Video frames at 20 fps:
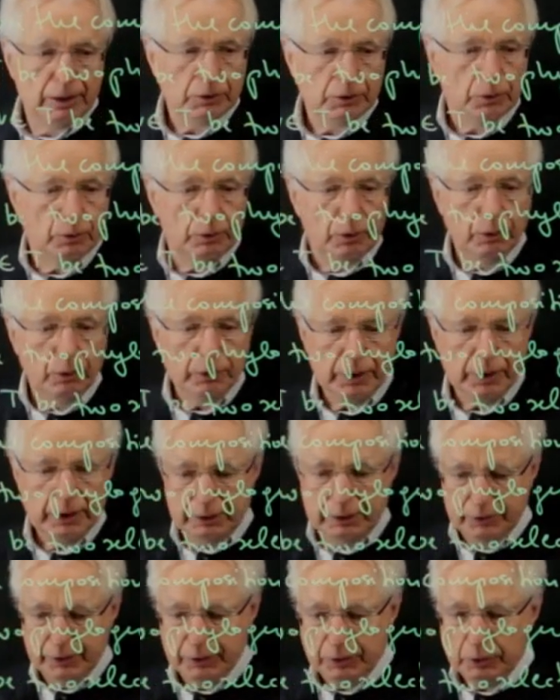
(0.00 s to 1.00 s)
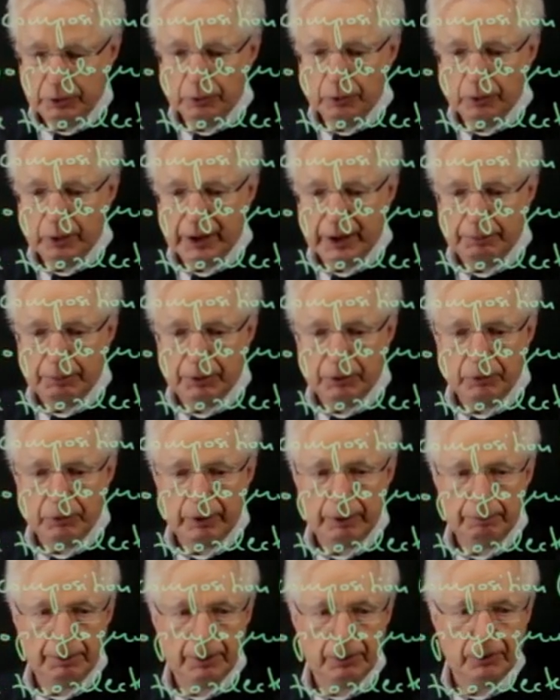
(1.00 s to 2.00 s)
So only the new labels
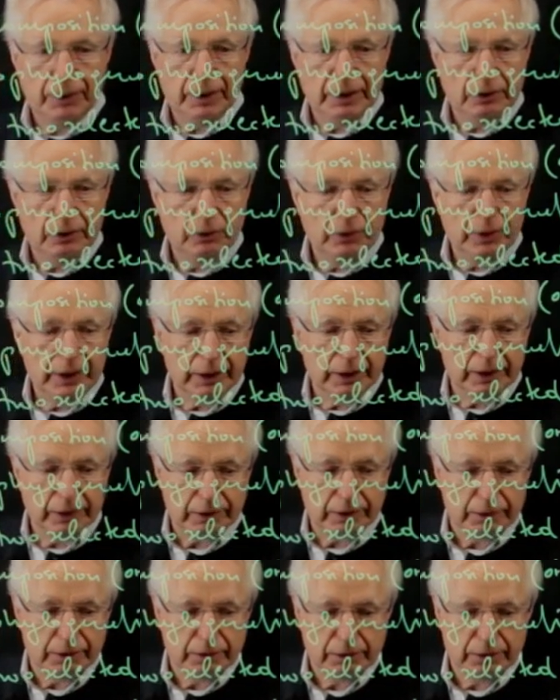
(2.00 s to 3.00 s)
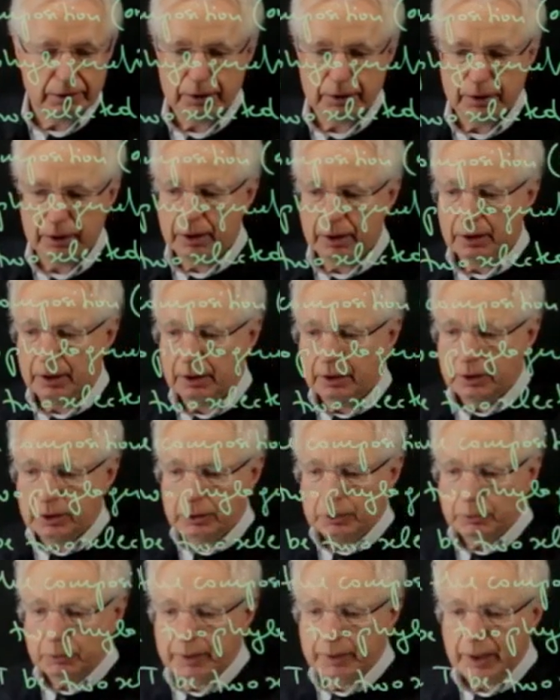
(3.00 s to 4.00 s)
will be these here.
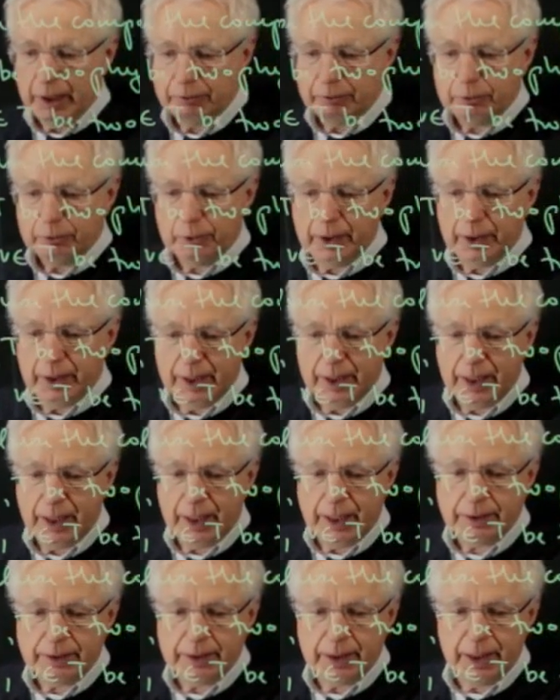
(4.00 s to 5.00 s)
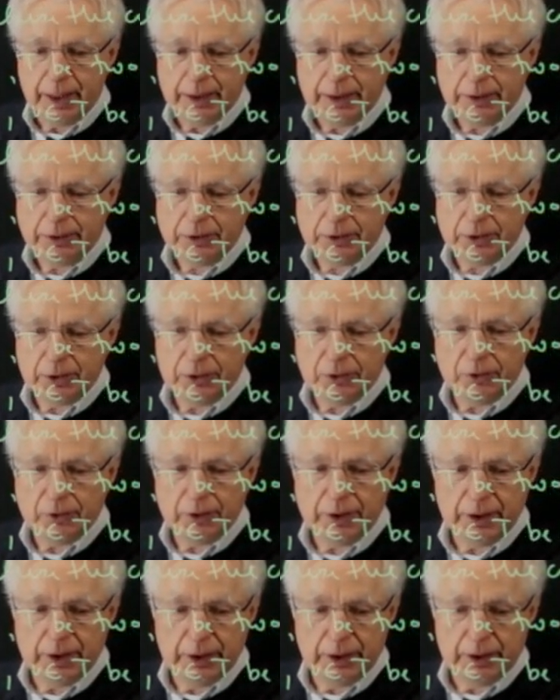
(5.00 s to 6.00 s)
So we have to add entries
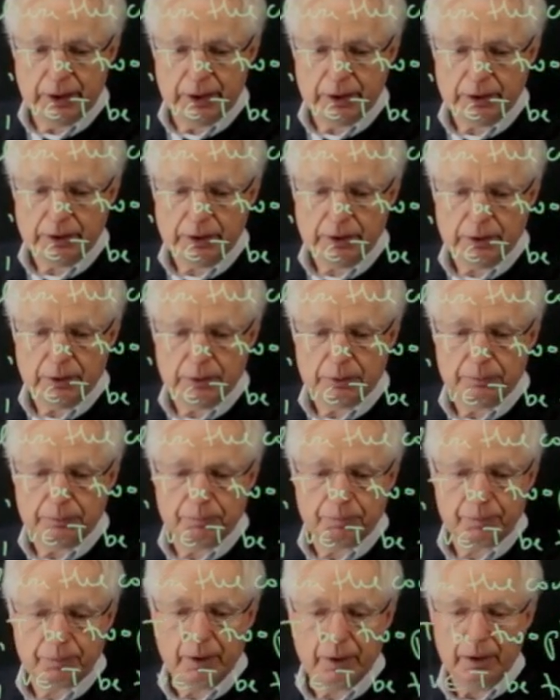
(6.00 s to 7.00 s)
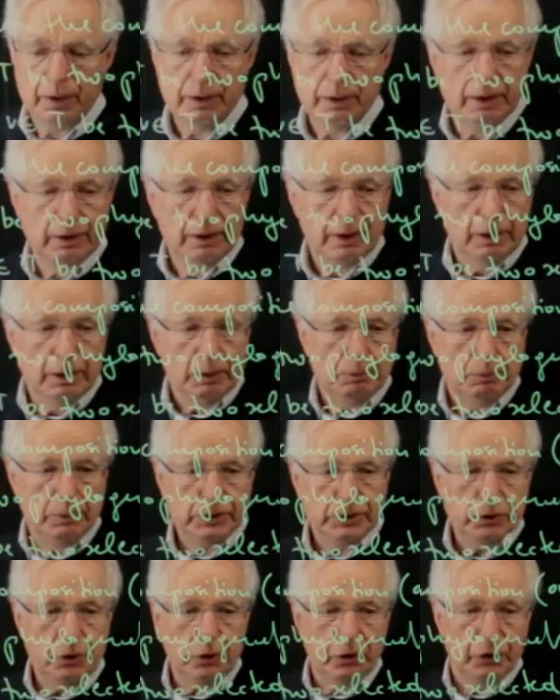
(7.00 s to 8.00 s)
here
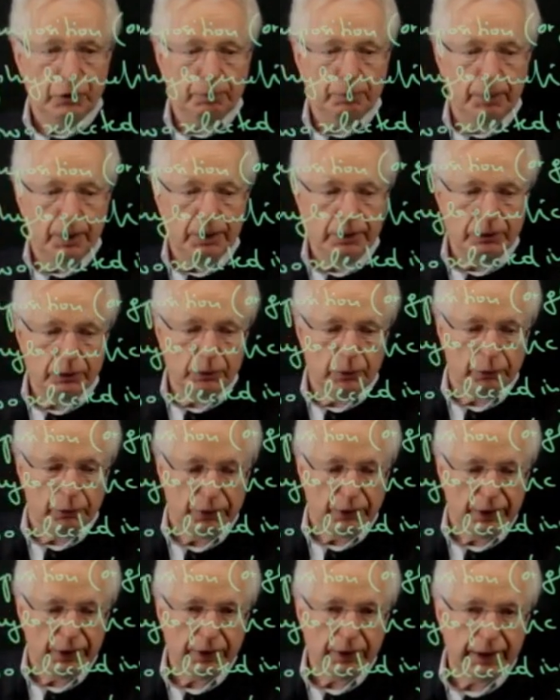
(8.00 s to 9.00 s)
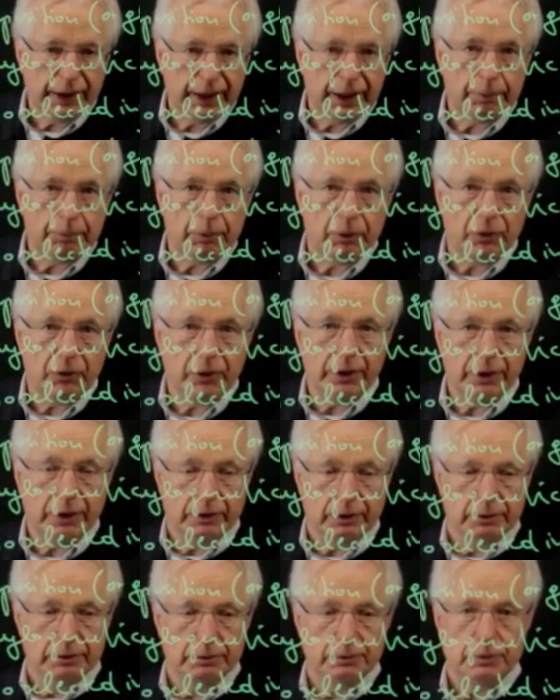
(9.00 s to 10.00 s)
which correspond to these labels
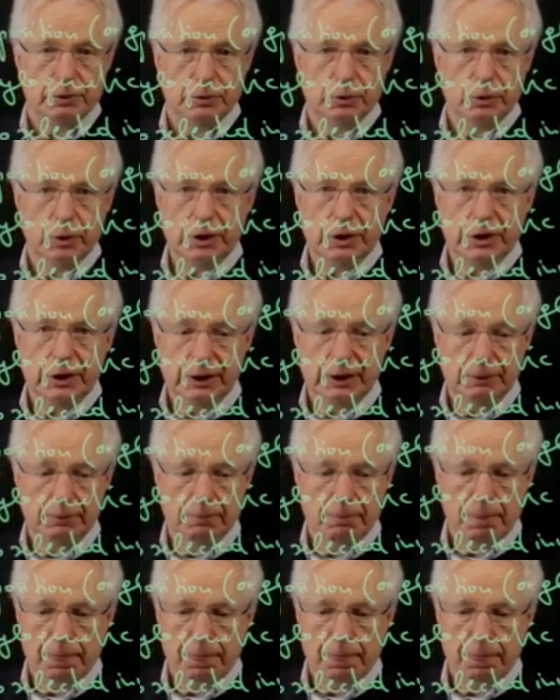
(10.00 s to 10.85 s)
here. You agree?